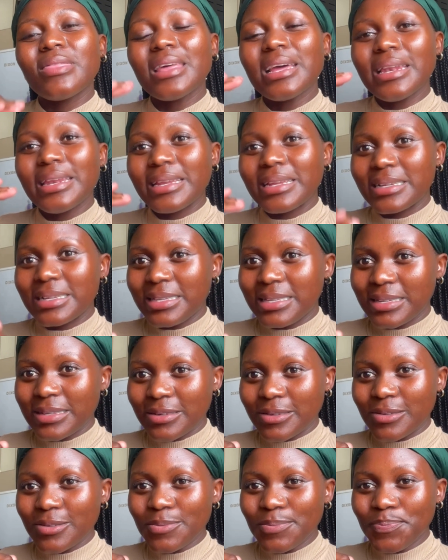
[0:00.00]
the
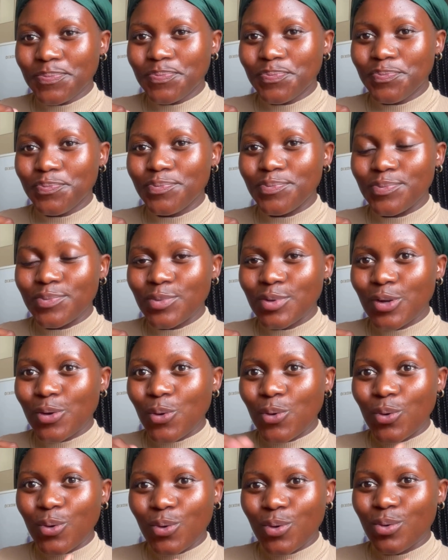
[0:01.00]
little,
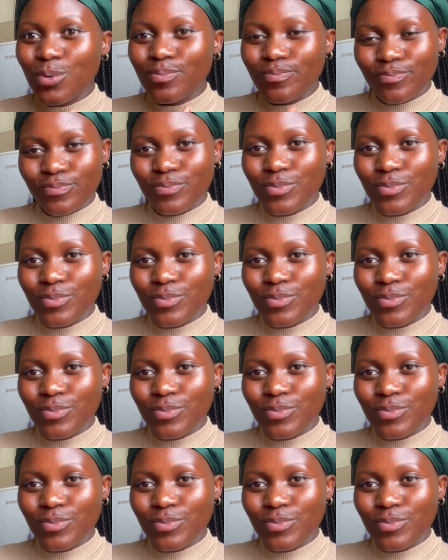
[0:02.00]
or